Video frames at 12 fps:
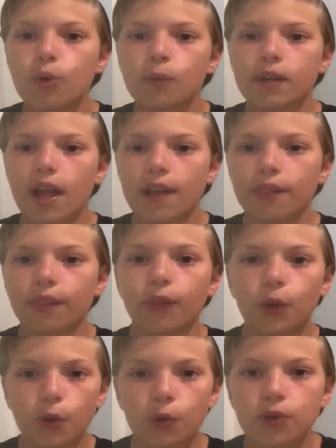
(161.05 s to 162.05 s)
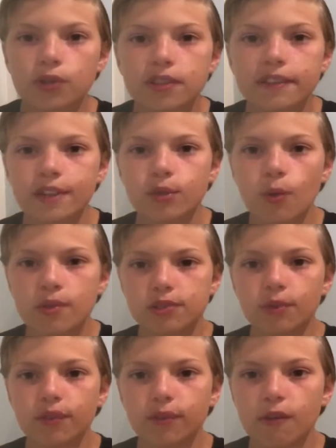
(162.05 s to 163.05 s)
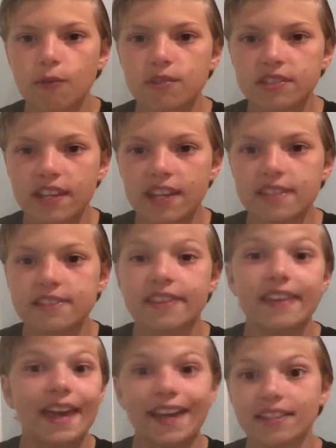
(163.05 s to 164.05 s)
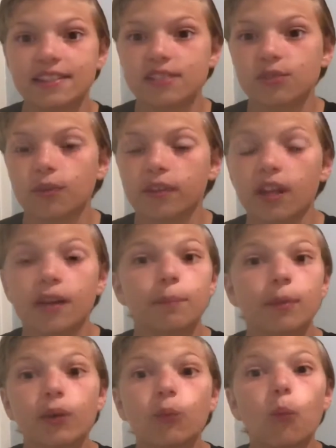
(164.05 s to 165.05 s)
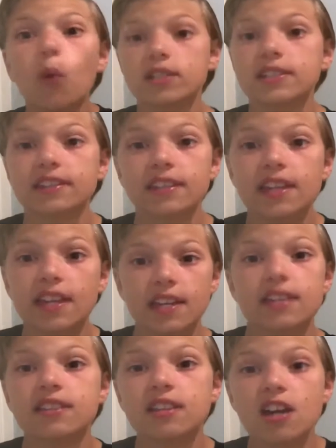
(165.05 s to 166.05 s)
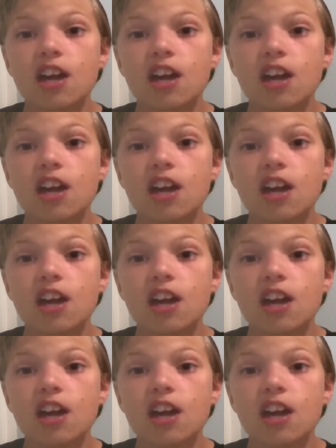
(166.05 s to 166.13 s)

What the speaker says: when I learned that Toy Story 3 was into the Andy storyline, but it wasn't the end